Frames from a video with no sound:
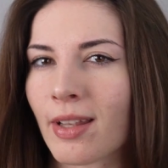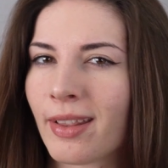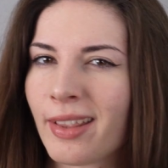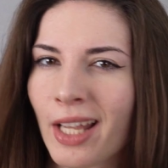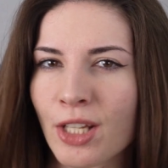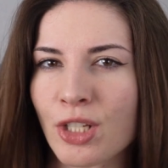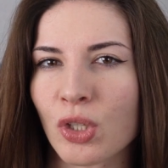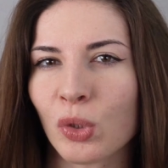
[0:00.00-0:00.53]

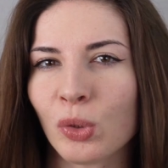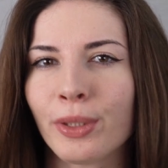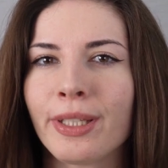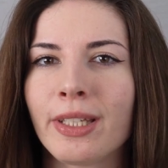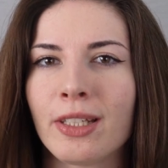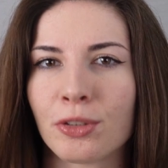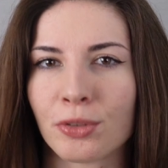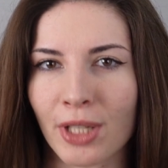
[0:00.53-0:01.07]
not only
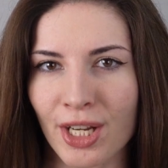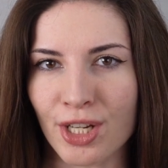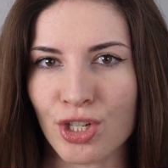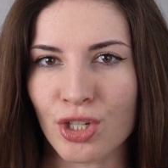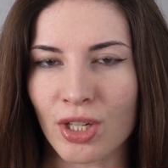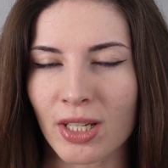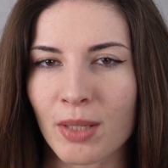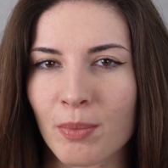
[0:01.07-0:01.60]
in
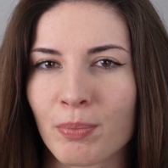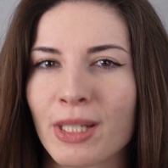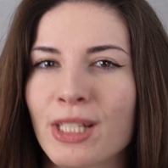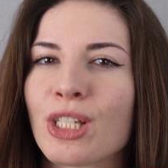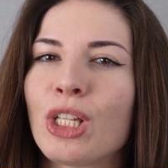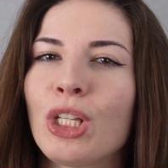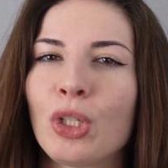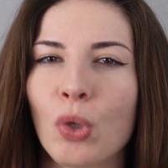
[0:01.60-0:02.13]
Russian but
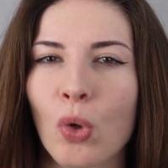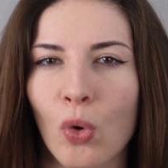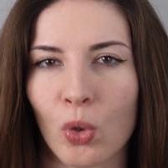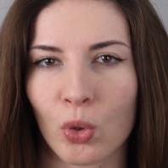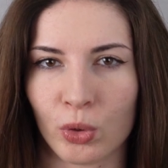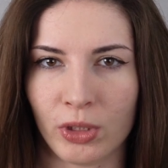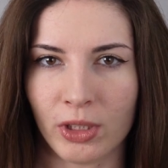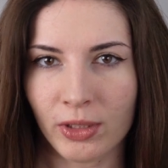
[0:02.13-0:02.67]
in
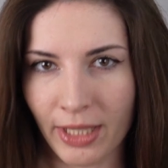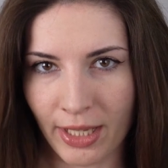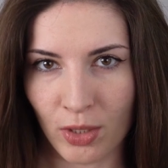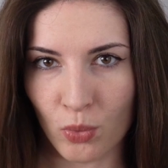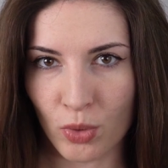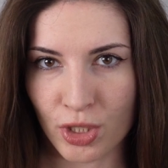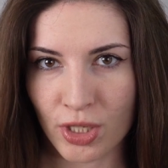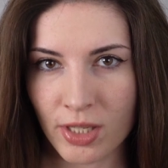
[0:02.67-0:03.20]
all the
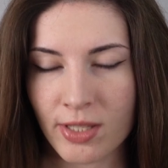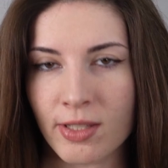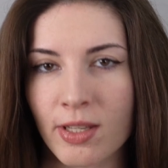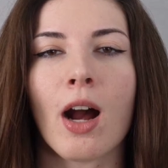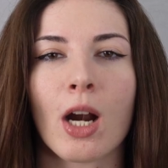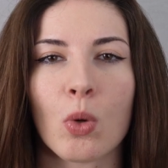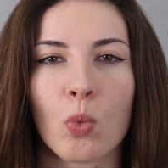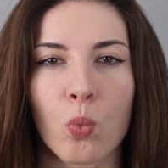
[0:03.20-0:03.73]
languages,
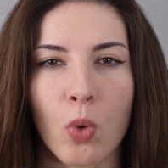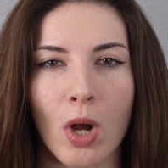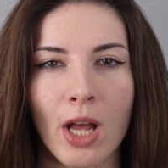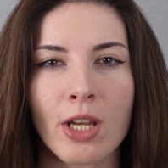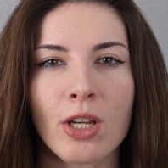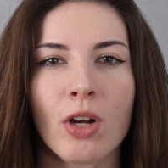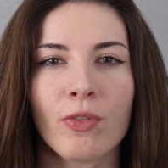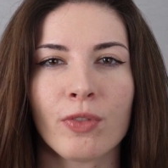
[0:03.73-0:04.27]
are
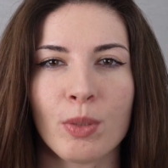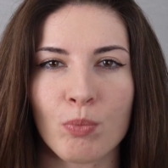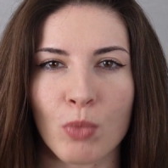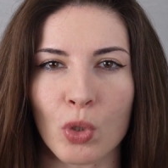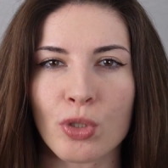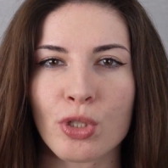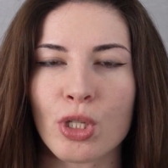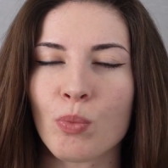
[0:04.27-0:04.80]
one of the
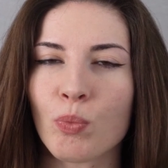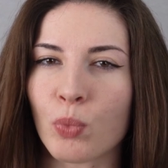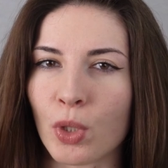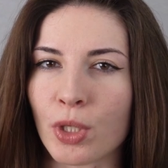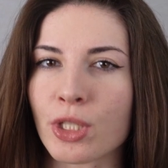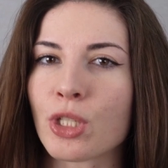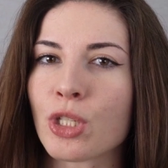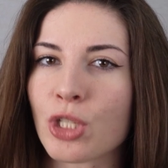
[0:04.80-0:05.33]
most
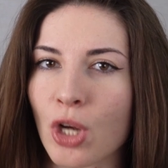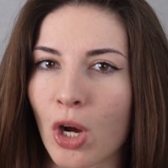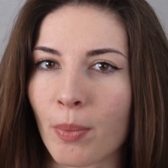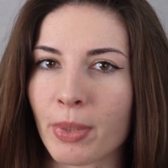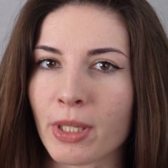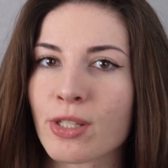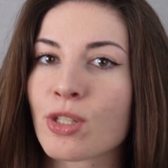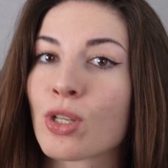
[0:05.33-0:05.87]
important
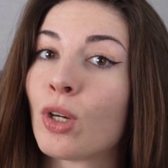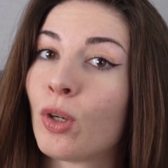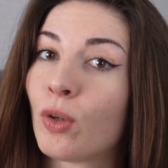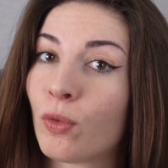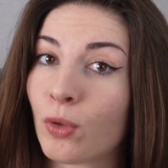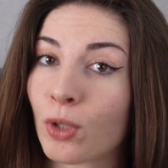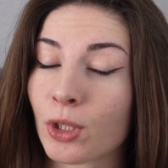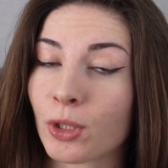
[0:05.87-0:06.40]
topics
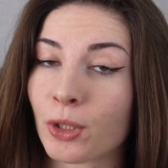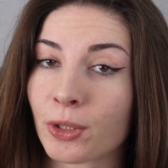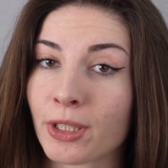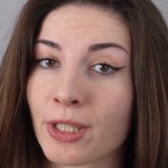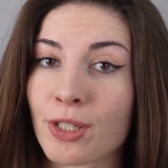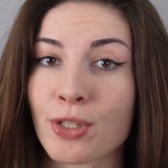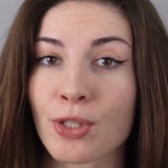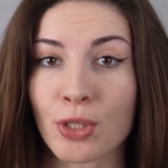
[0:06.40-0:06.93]
for
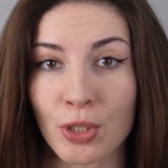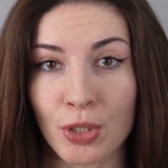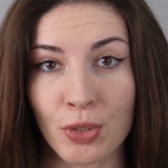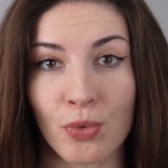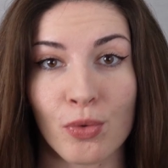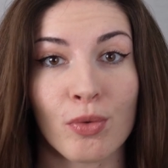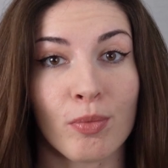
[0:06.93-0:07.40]
learners to